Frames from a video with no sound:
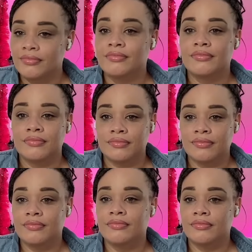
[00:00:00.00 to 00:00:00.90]

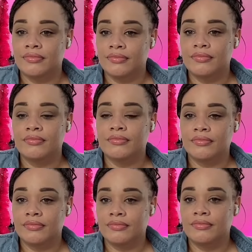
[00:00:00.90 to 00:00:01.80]

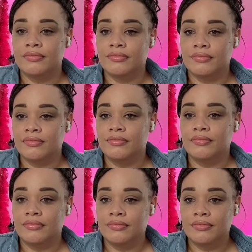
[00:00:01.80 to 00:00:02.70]

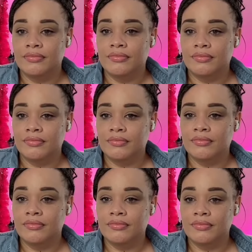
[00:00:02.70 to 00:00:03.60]

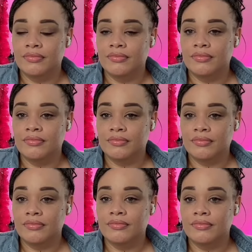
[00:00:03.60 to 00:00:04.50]

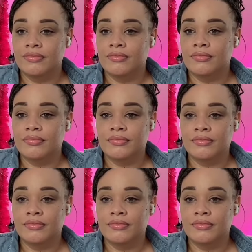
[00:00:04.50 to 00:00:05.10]
(not speaking)